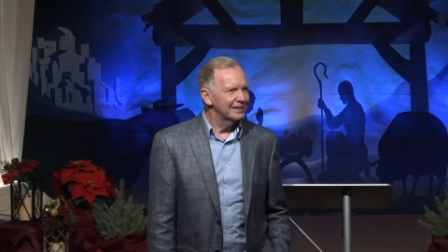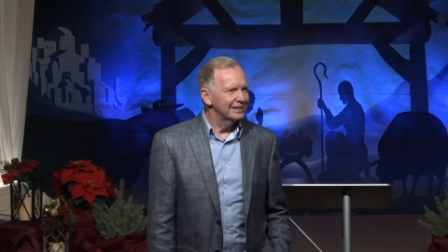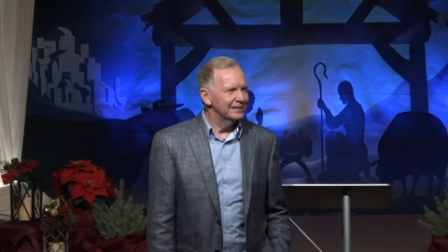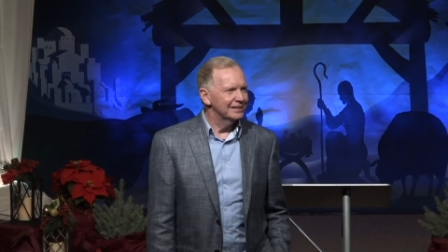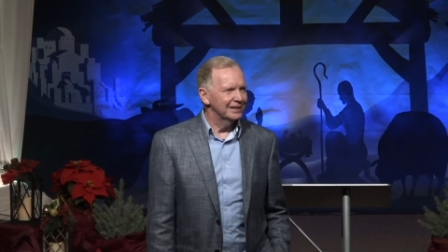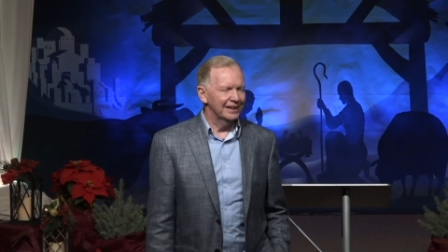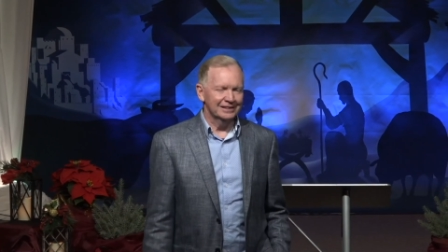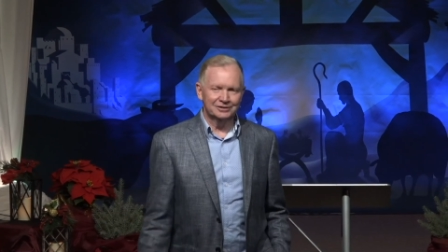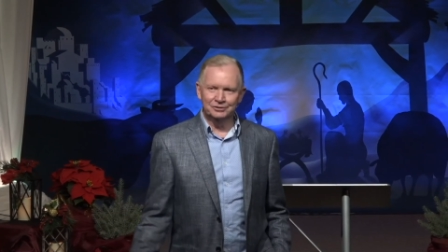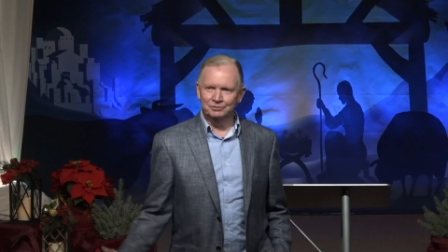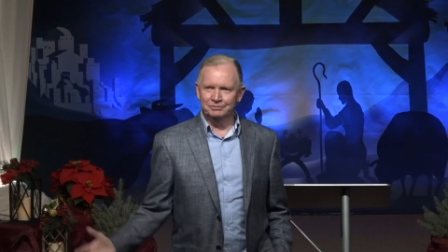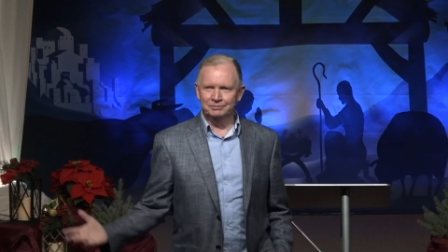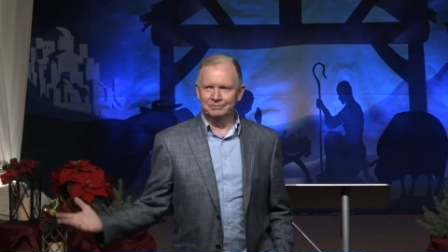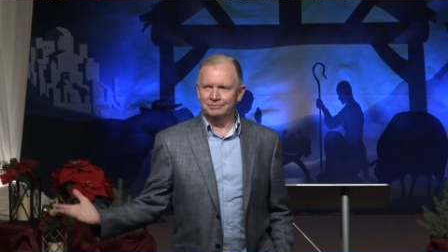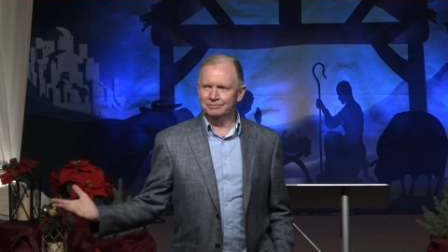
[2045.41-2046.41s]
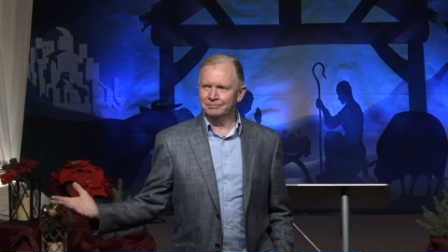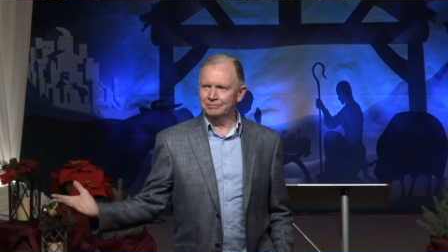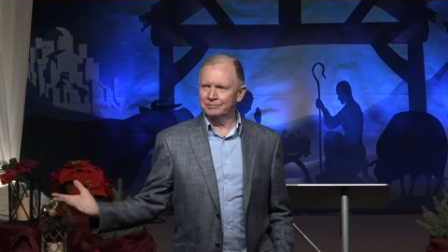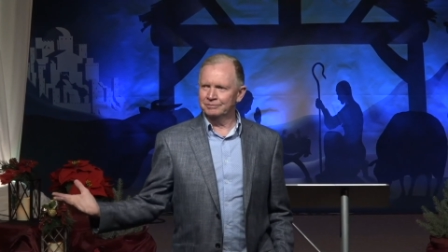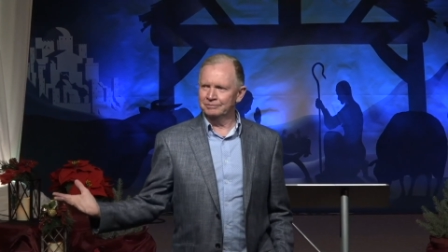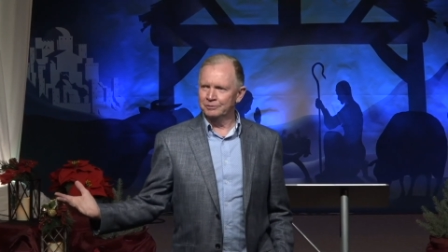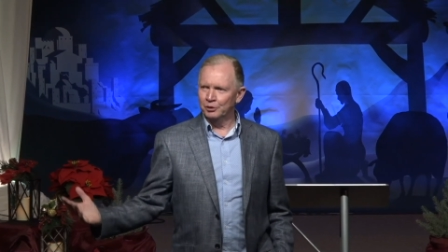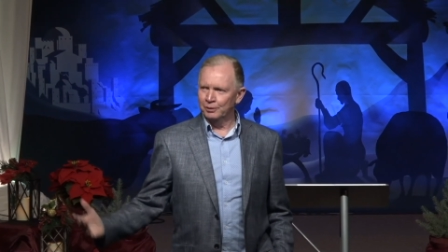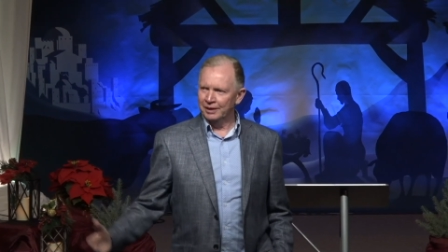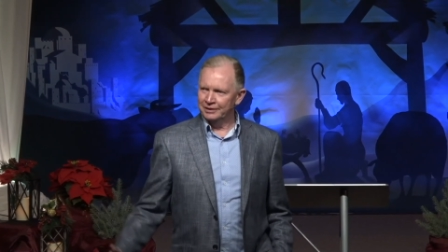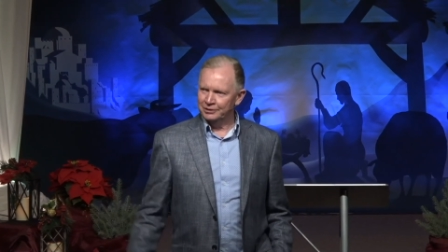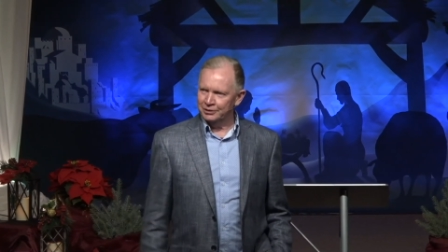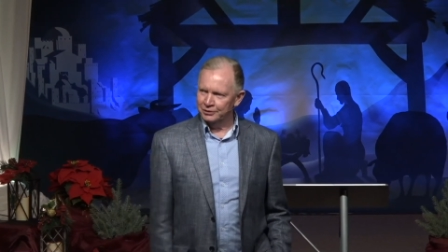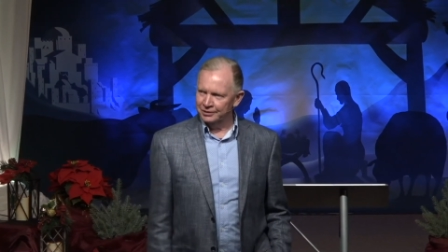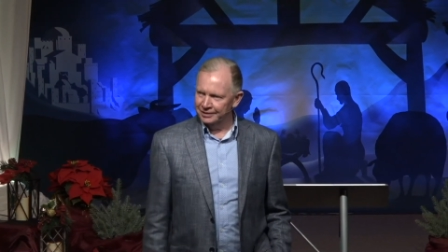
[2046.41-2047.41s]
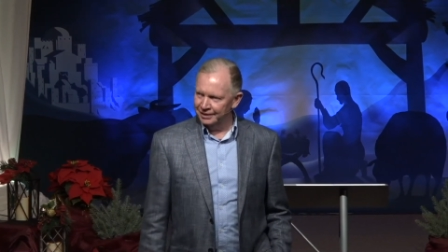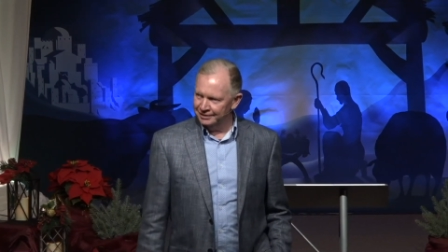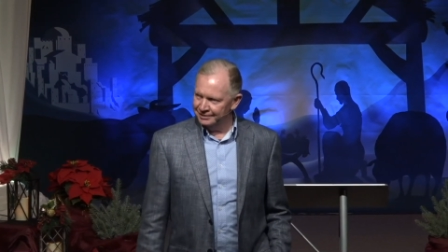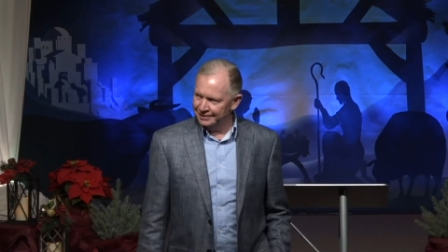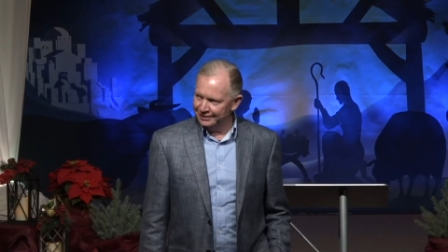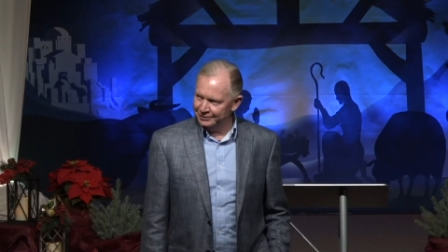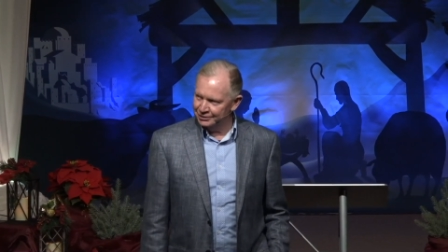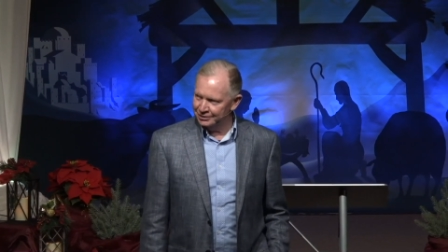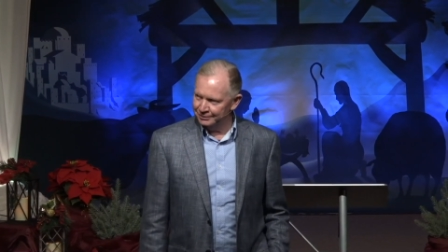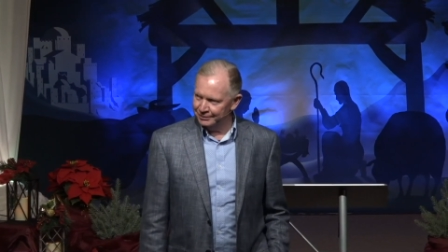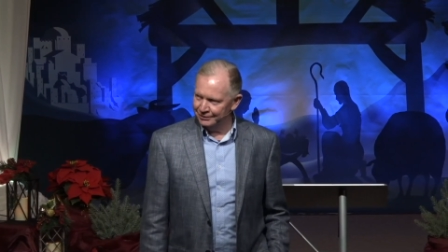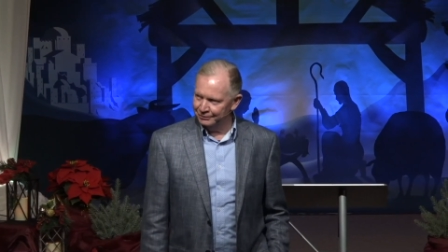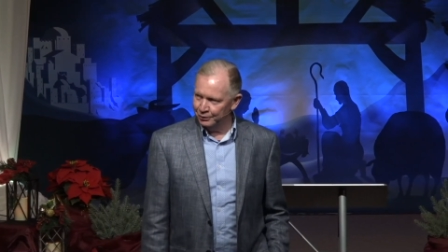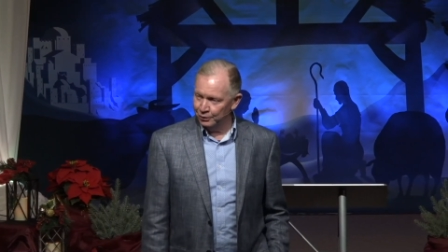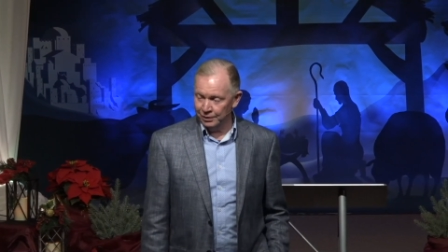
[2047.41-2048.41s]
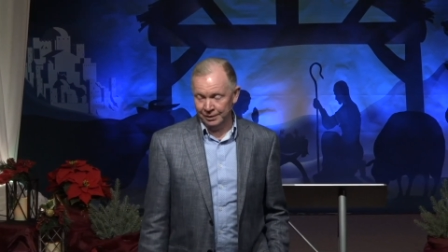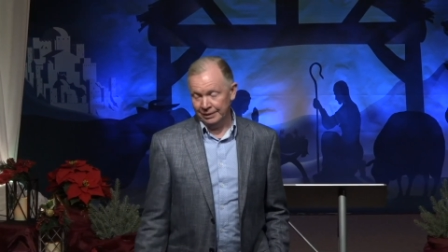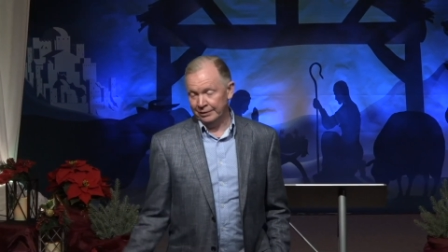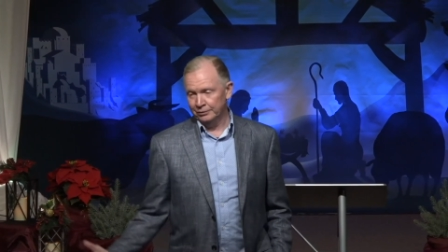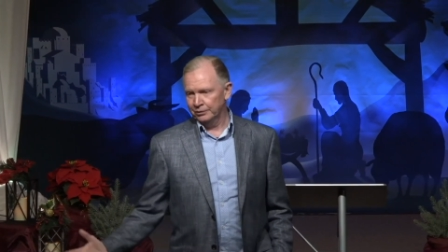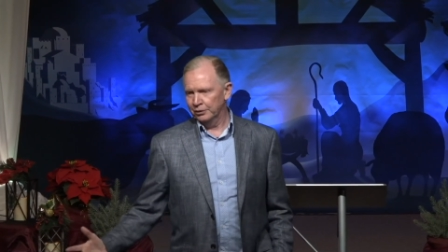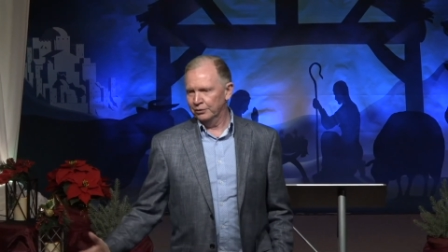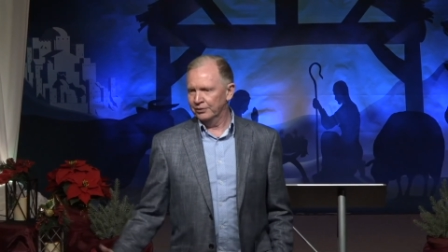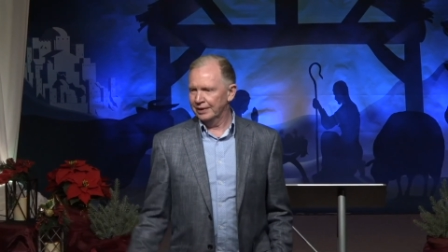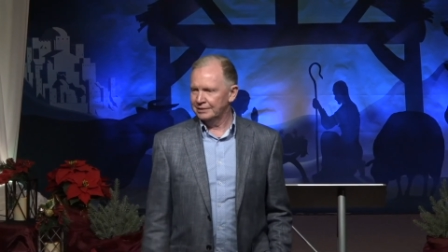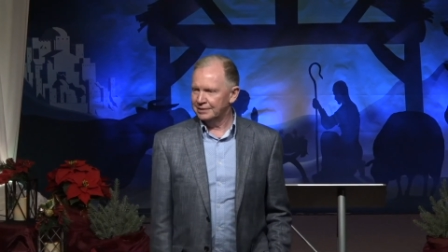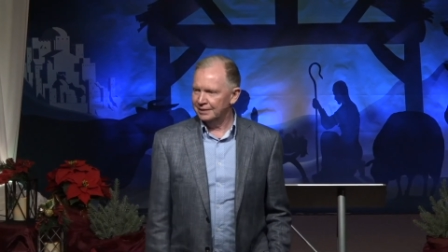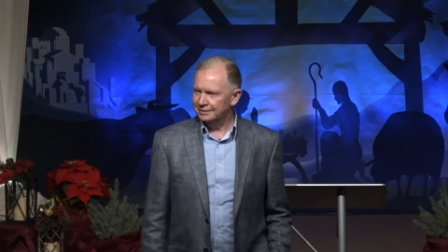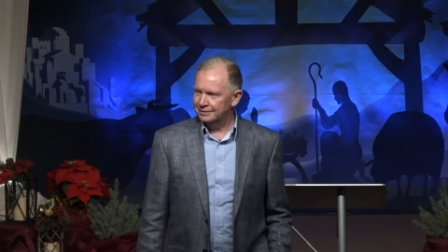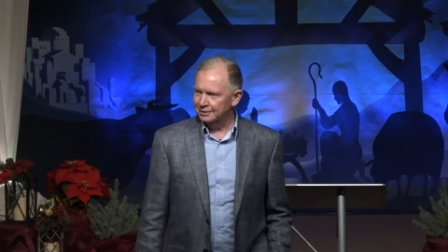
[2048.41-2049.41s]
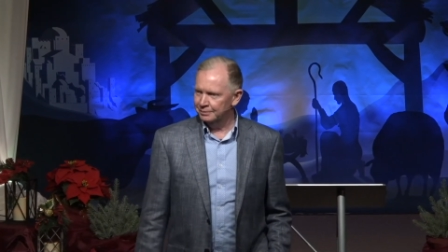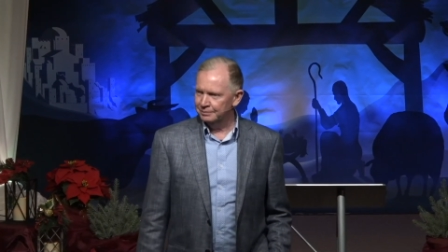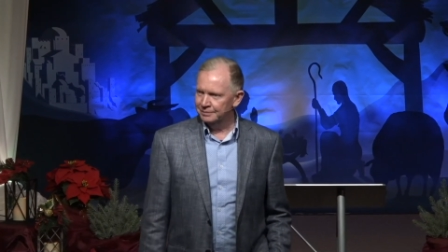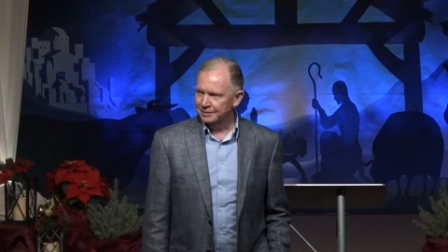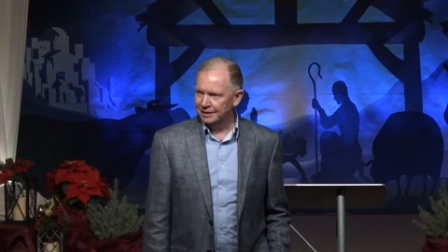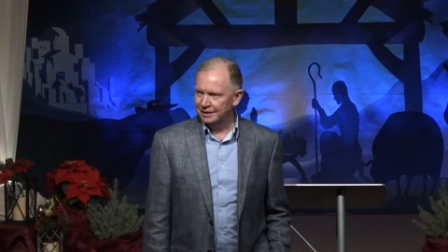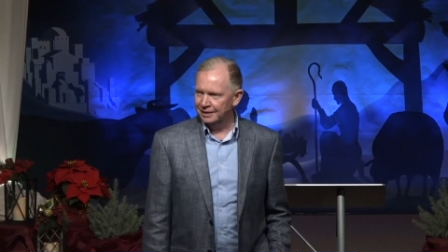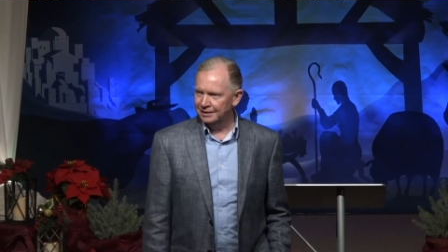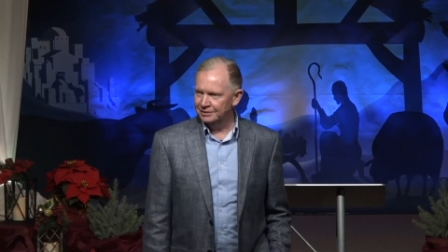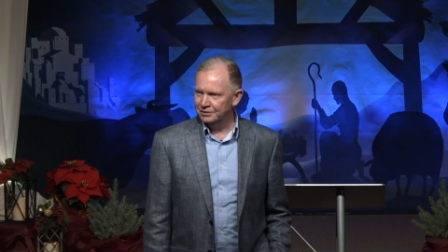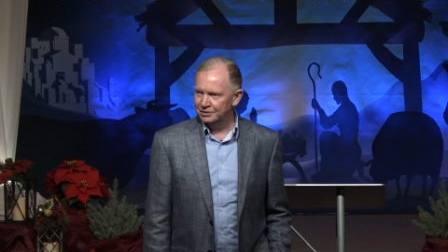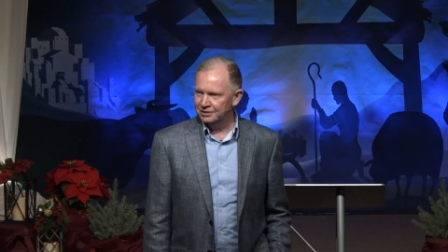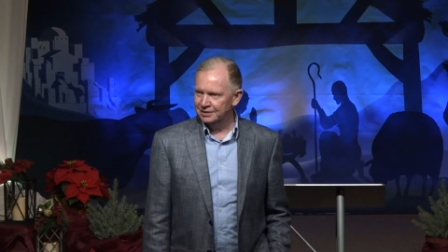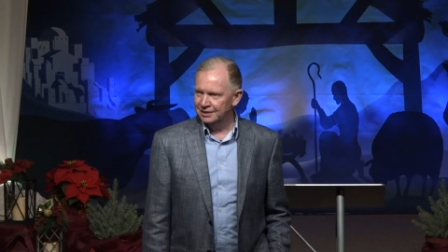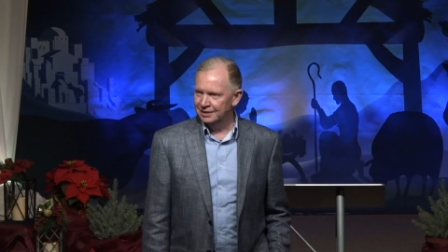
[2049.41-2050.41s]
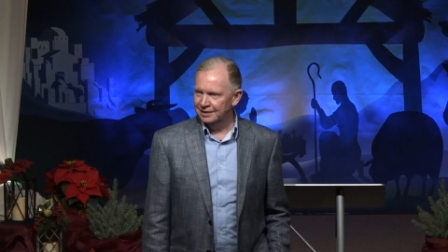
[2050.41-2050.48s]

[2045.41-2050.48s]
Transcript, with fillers: Like nobody's ever done that something for her. I don't know if that's the case.